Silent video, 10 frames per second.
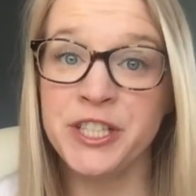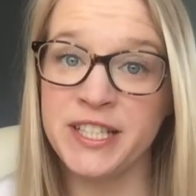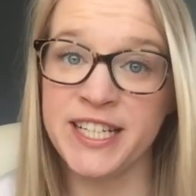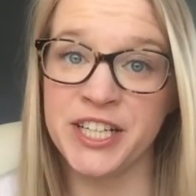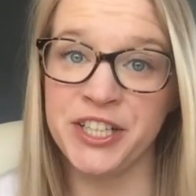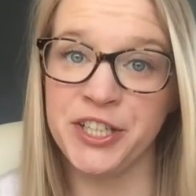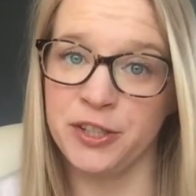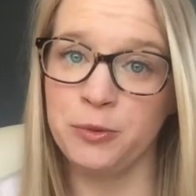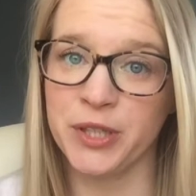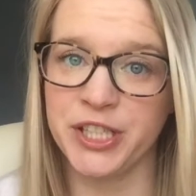scenario
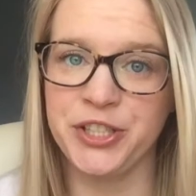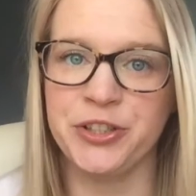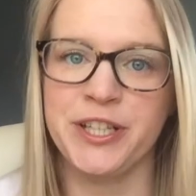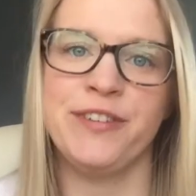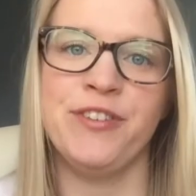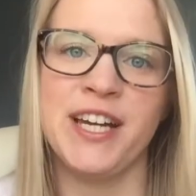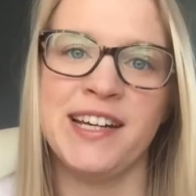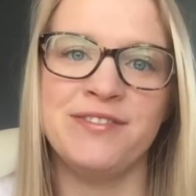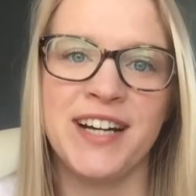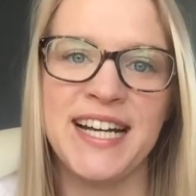where you're giving
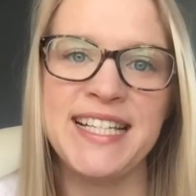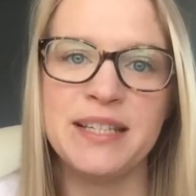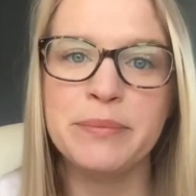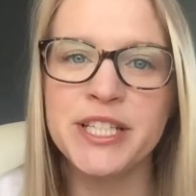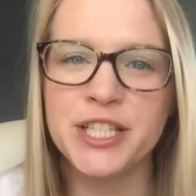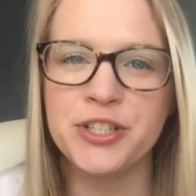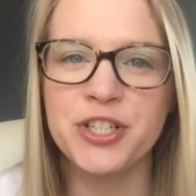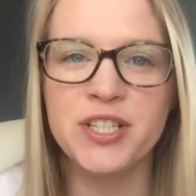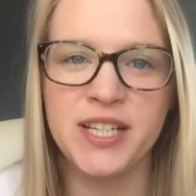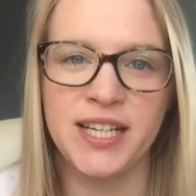advice, the
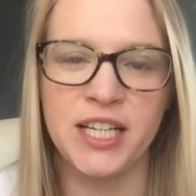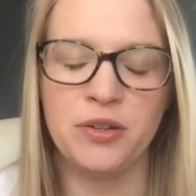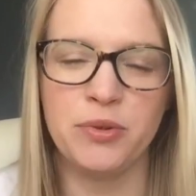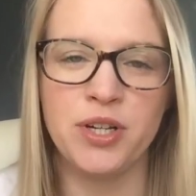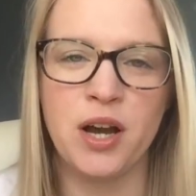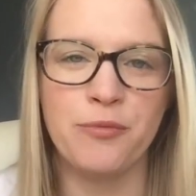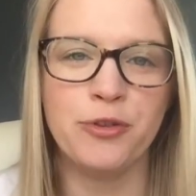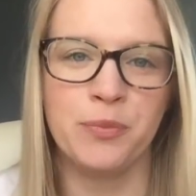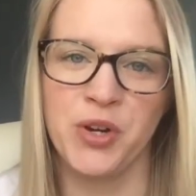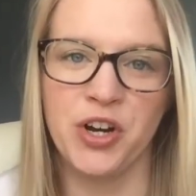misunderstanding would come
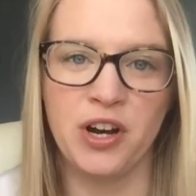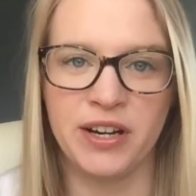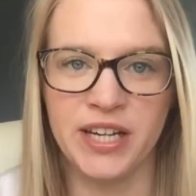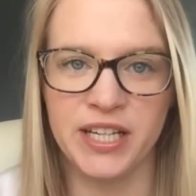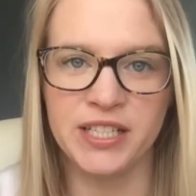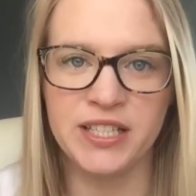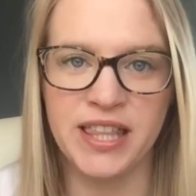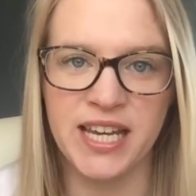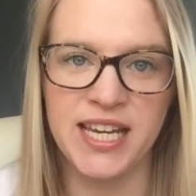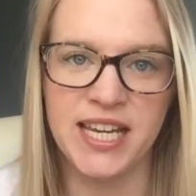from your audience
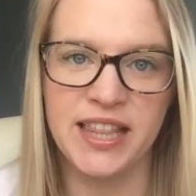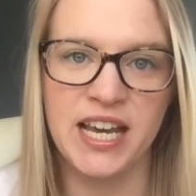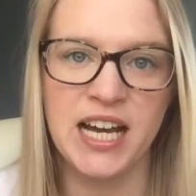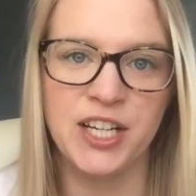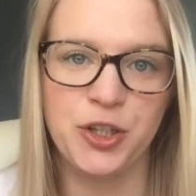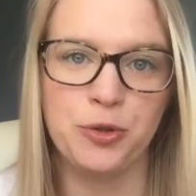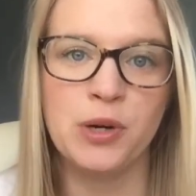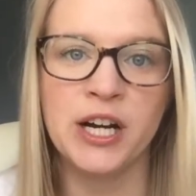thinking that you are